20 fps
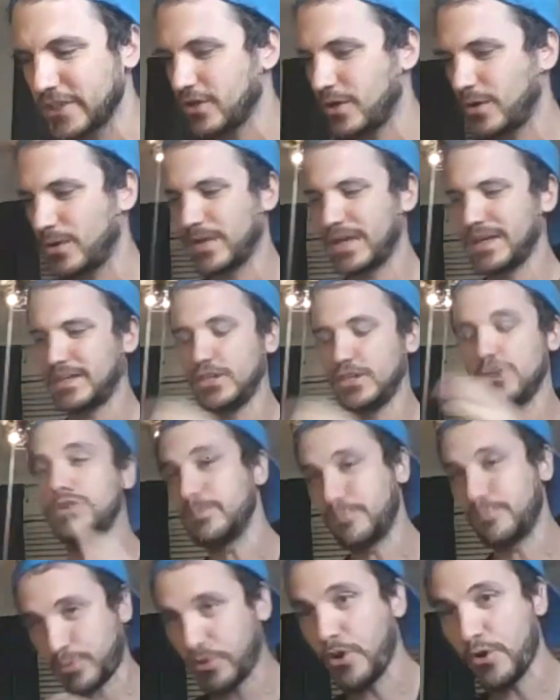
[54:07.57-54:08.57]
So like you
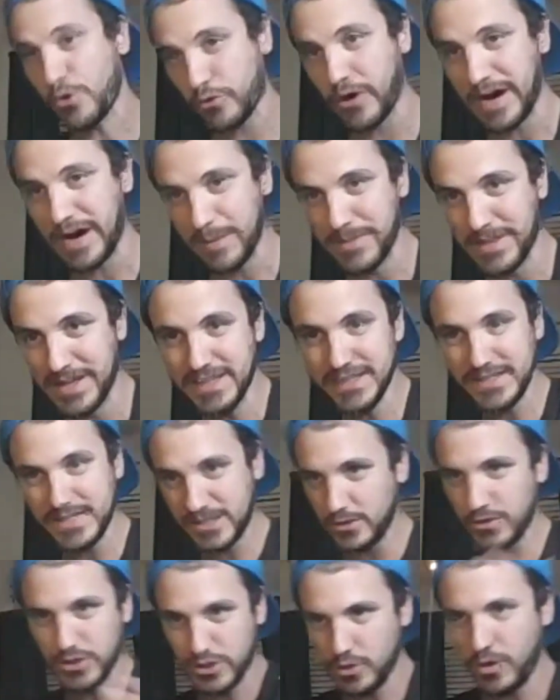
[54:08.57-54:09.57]
can program
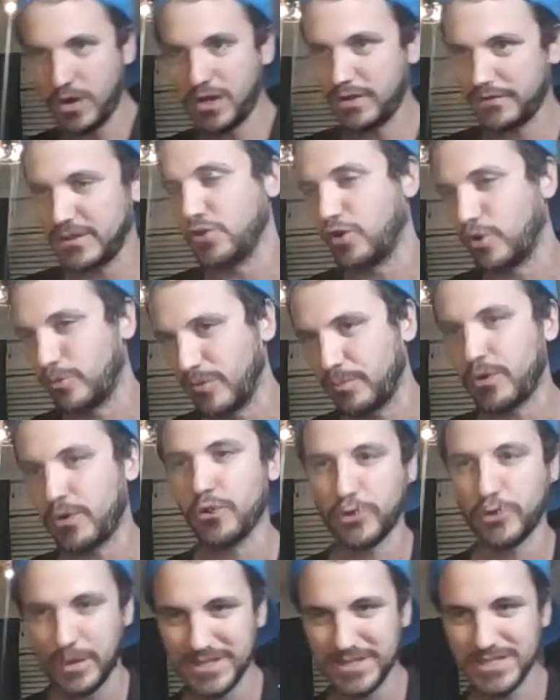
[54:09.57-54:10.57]
this, you can do all the normal
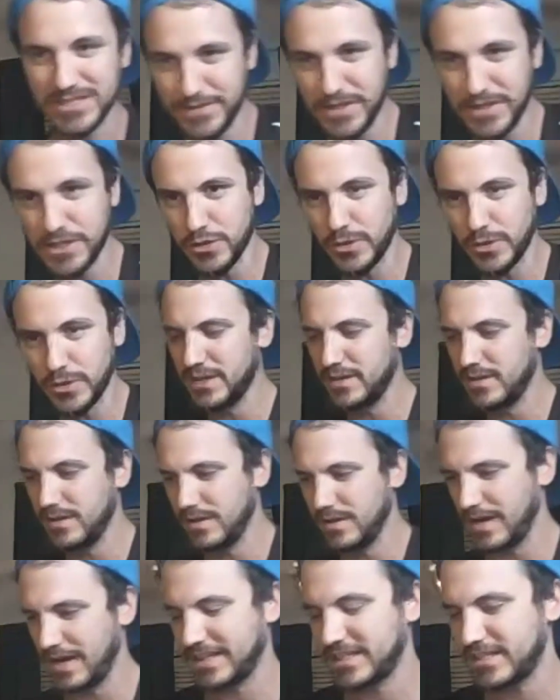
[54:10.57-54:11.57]
programming stuff that you would
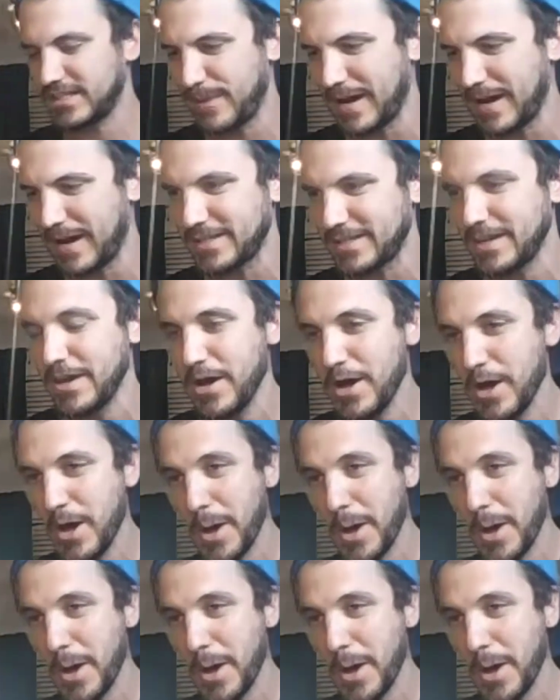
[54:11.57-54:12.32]
expect.